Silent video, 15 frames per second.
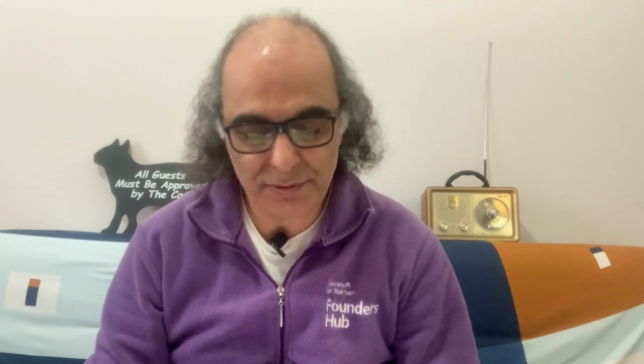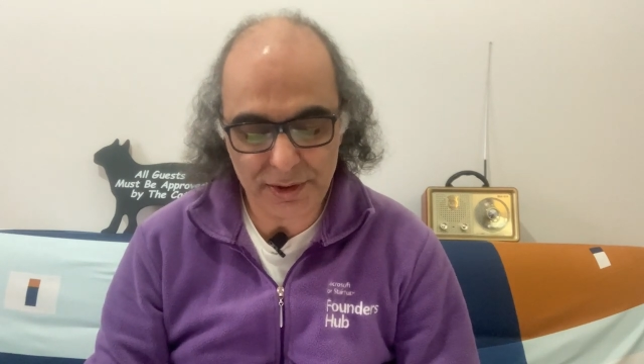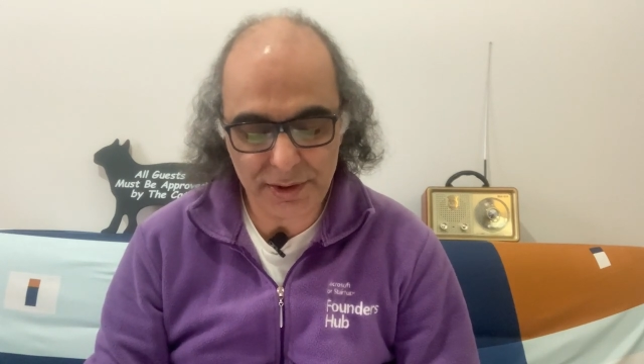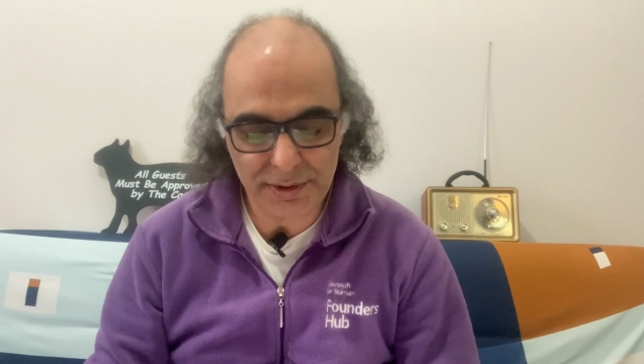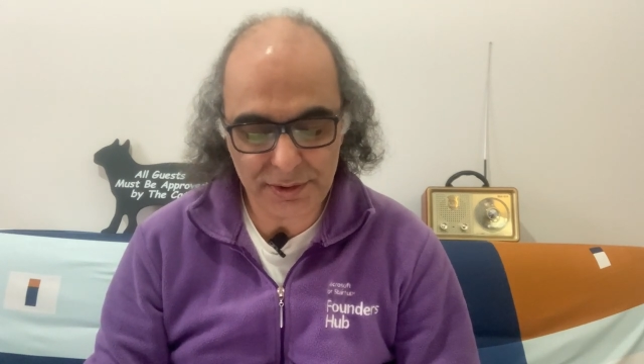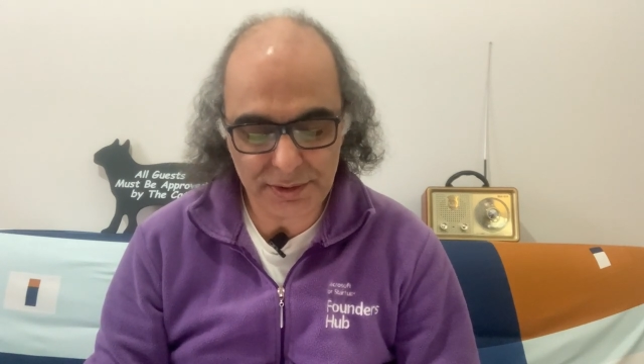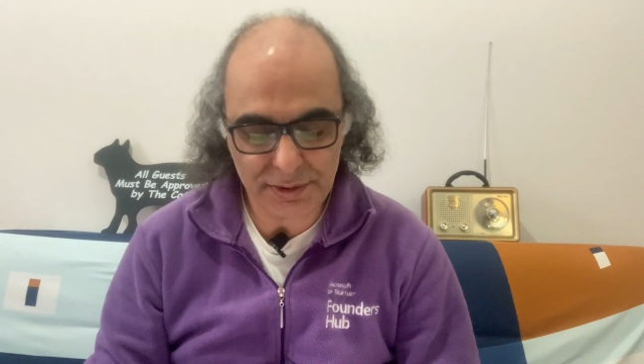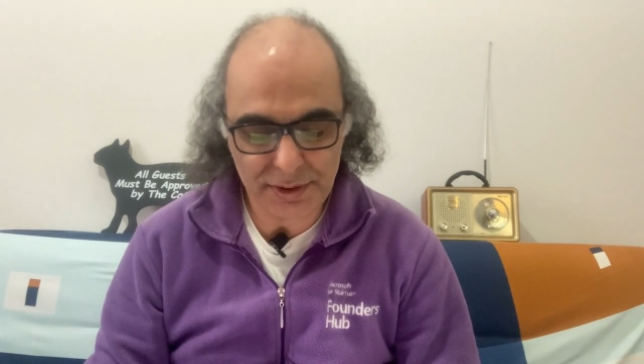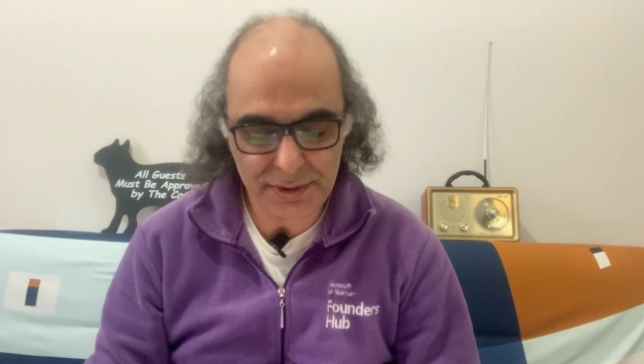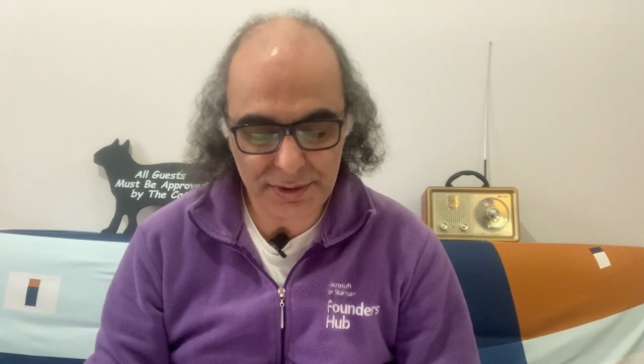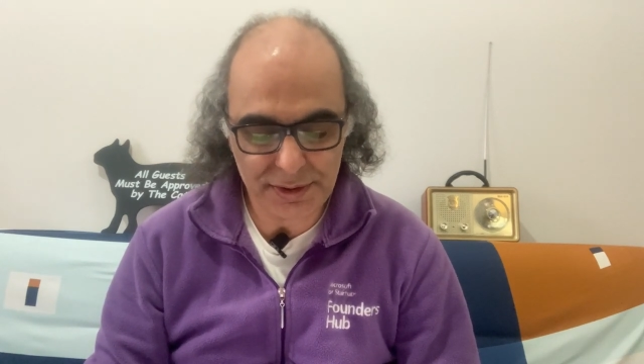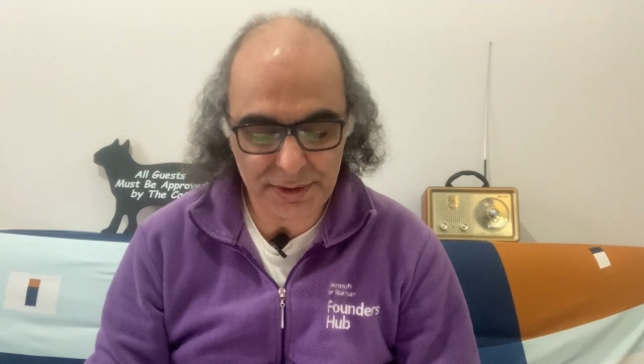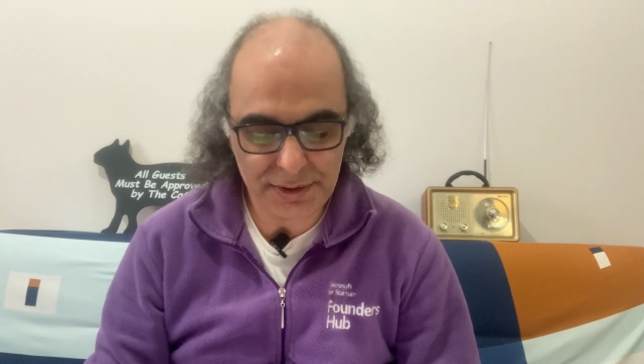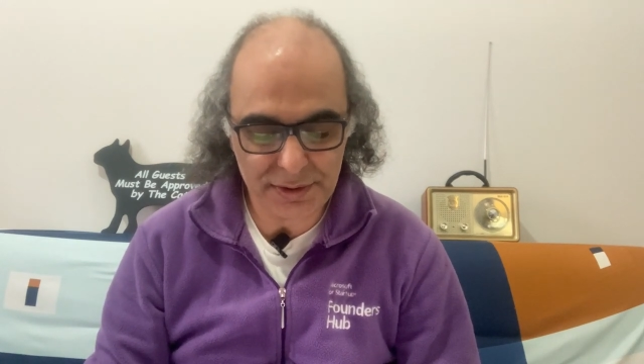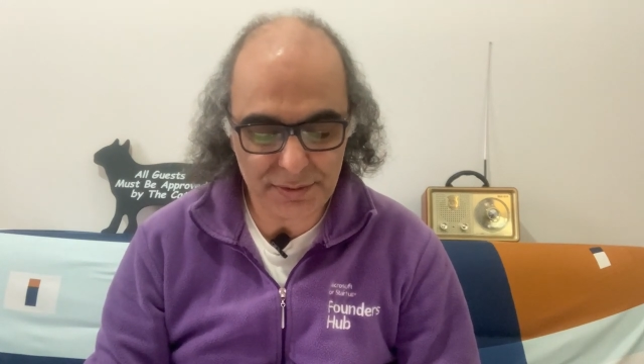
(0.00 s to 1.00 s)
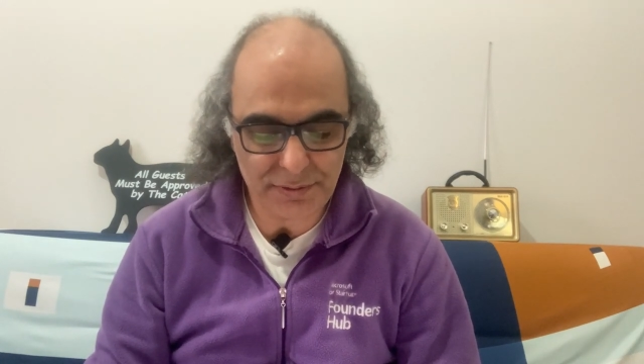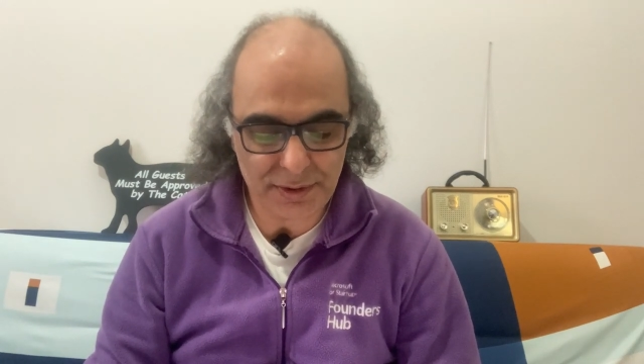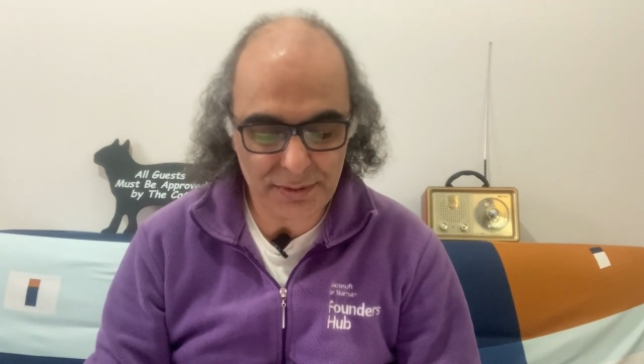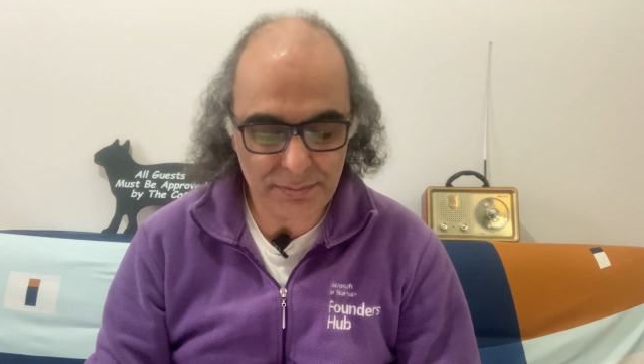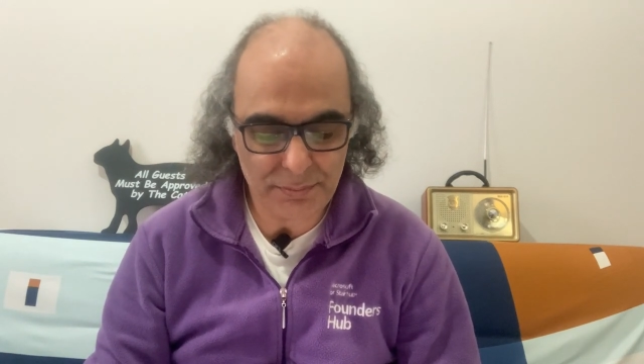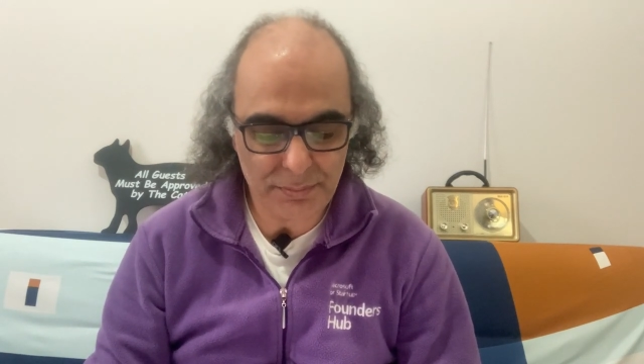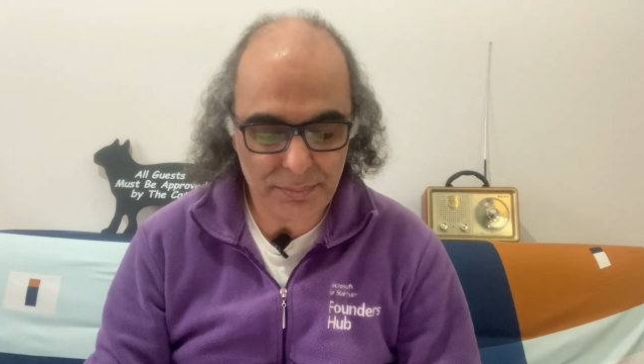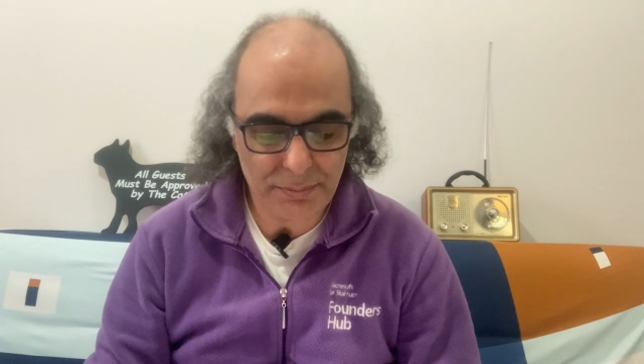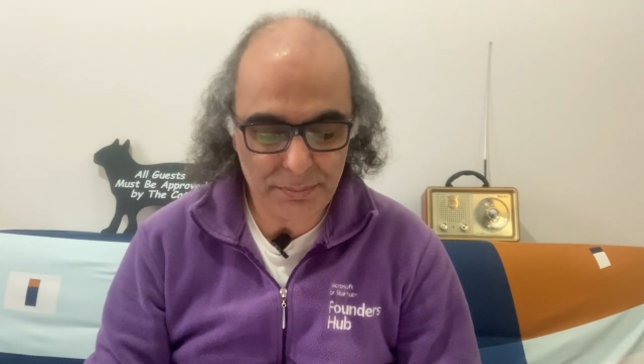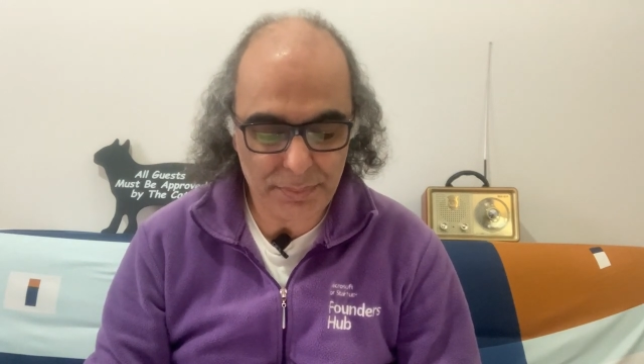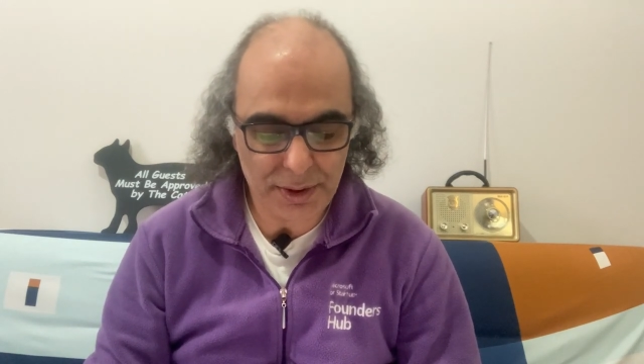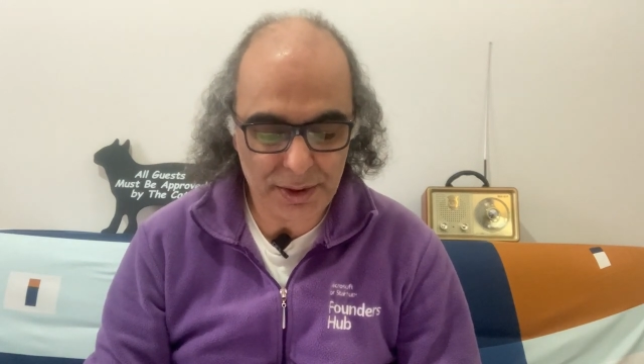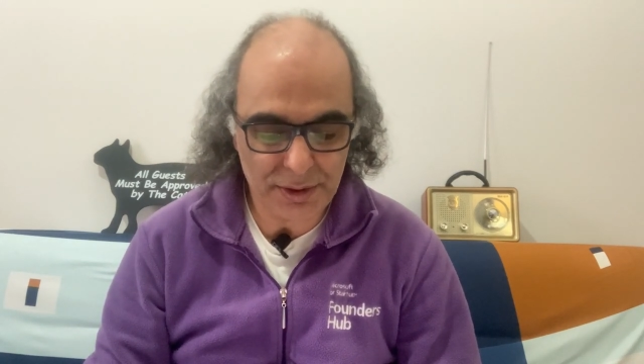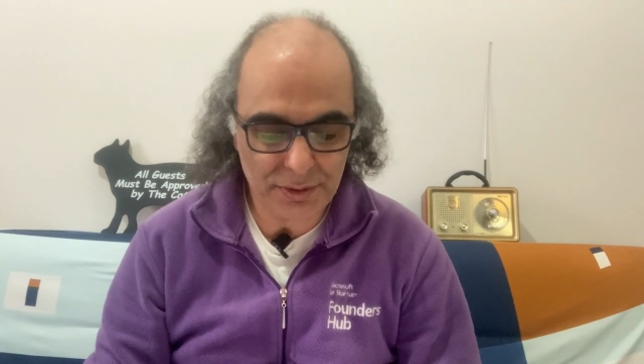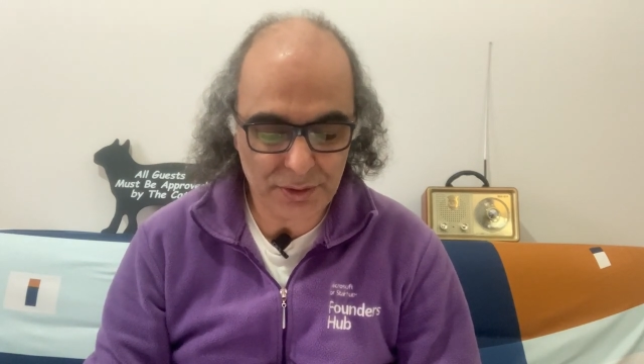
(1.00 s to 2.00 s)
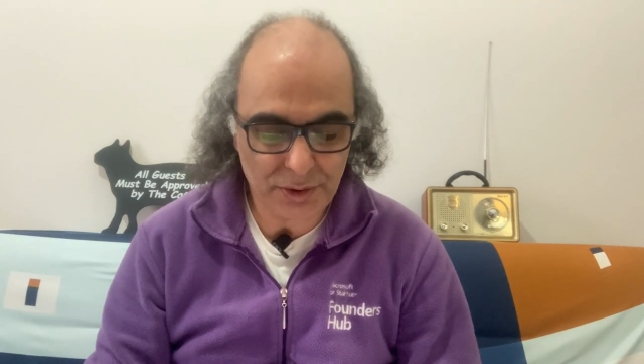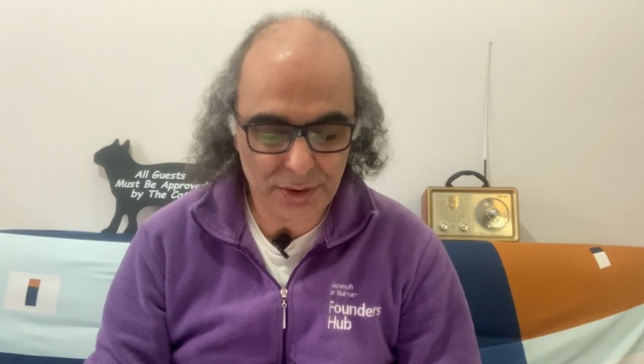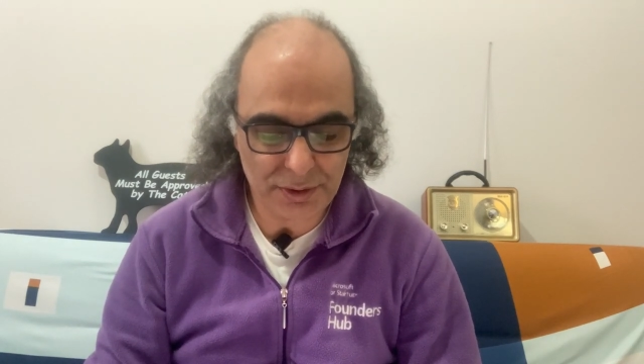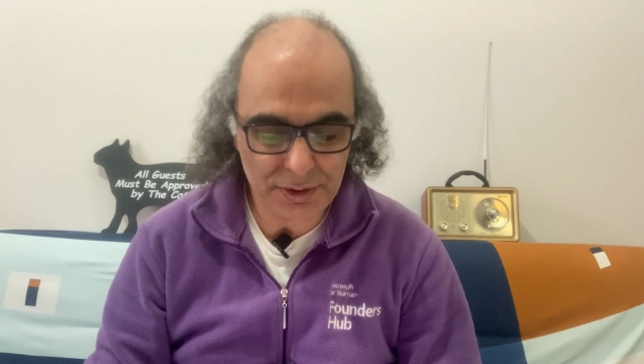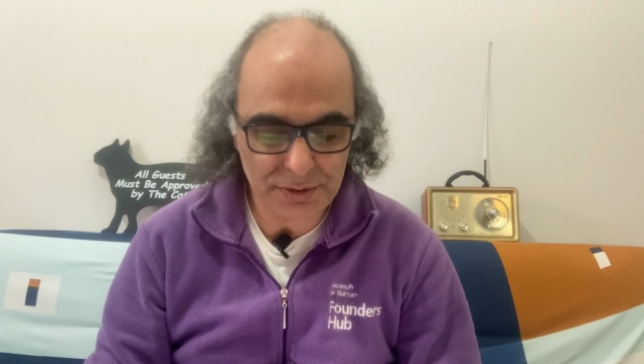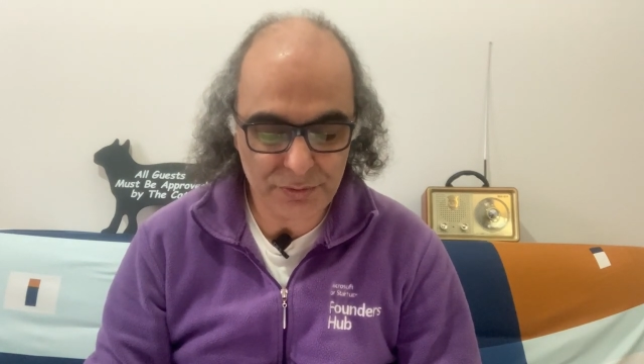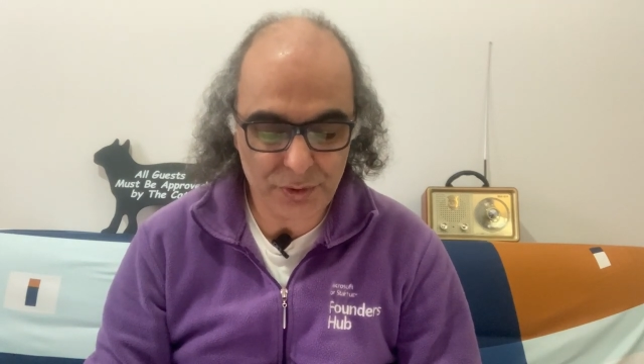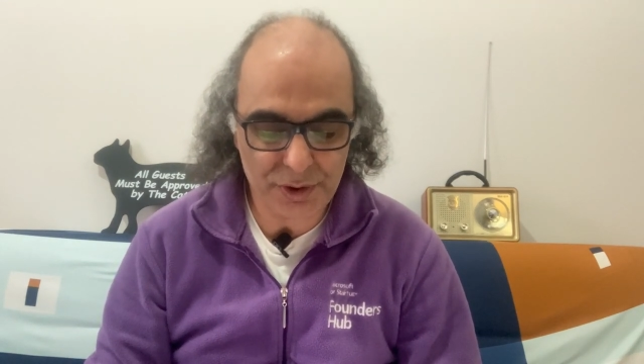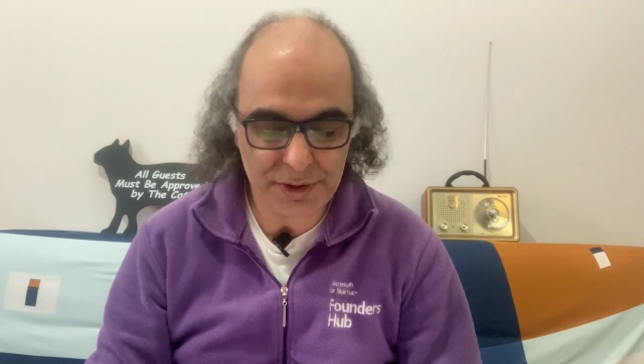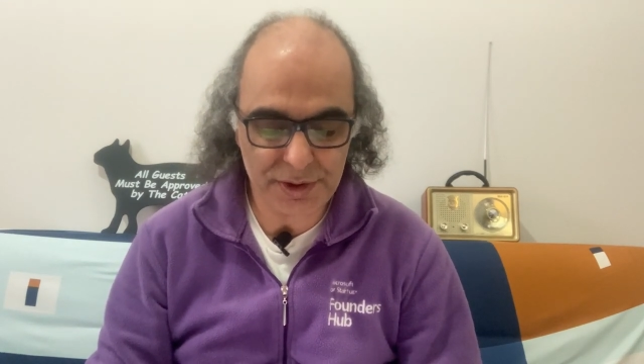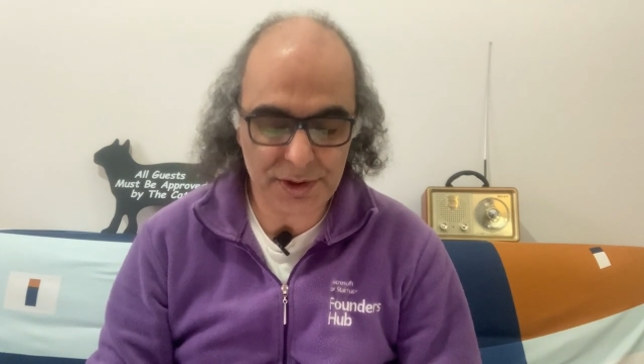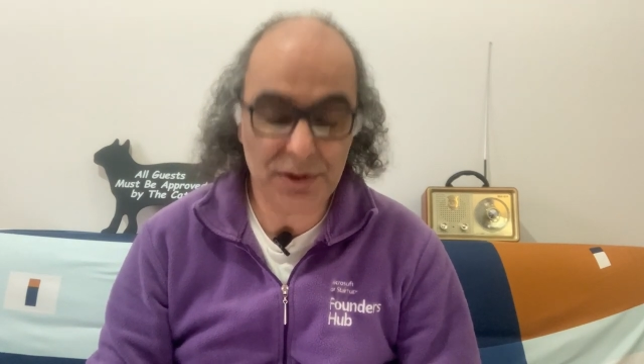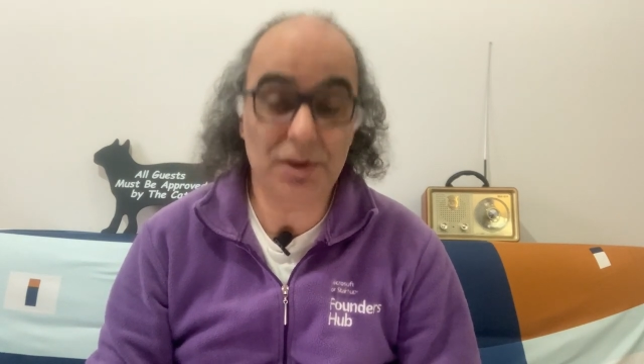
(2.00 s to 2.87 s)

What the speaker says: $161 billion versus